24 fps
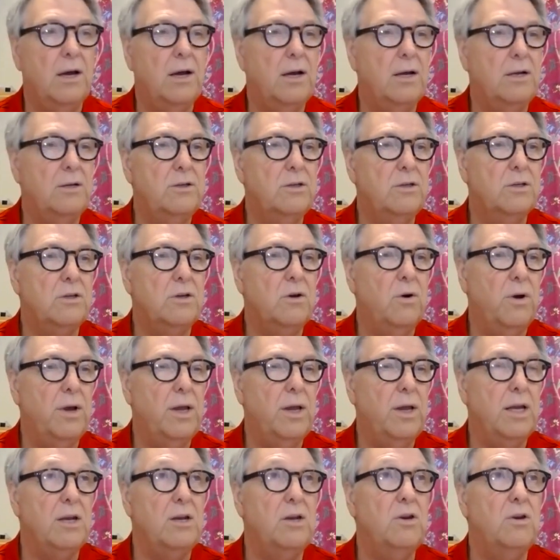just go
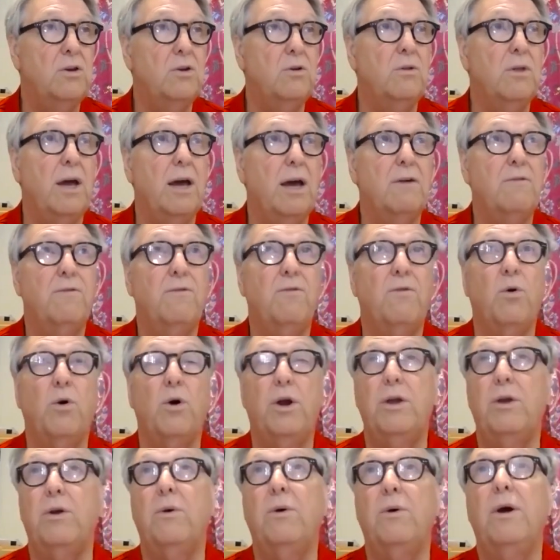ahead and do that for
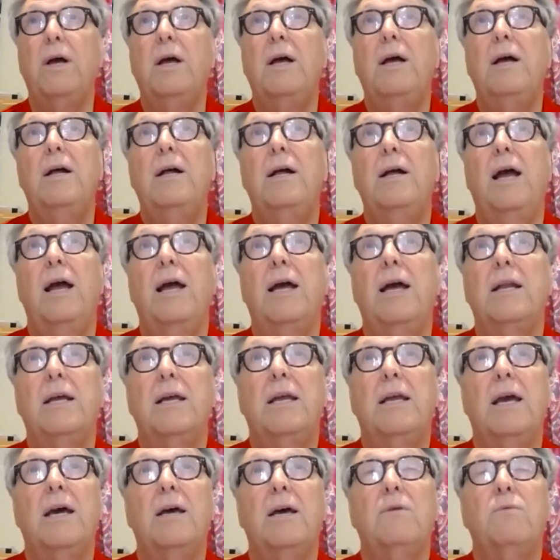you. And
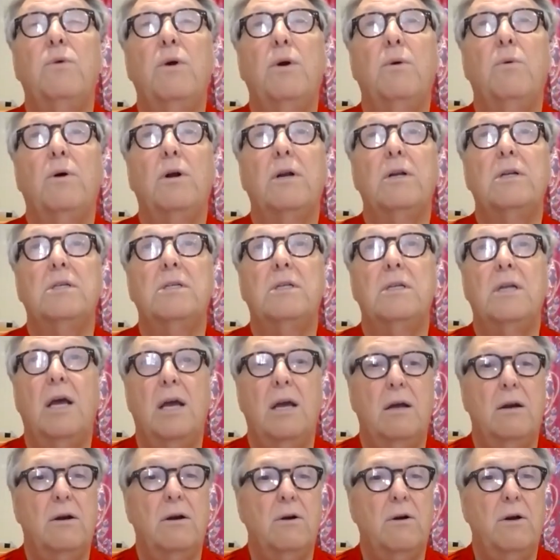again, we want to stay
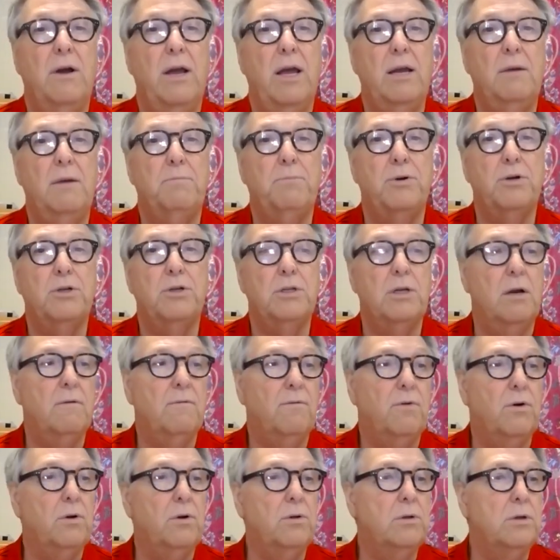under 8%
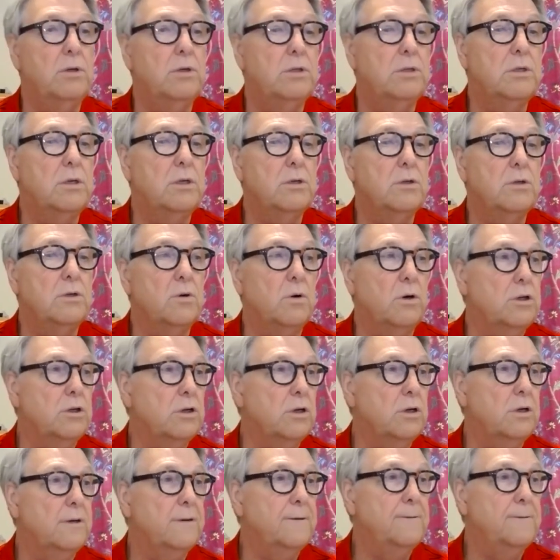voltage distortion.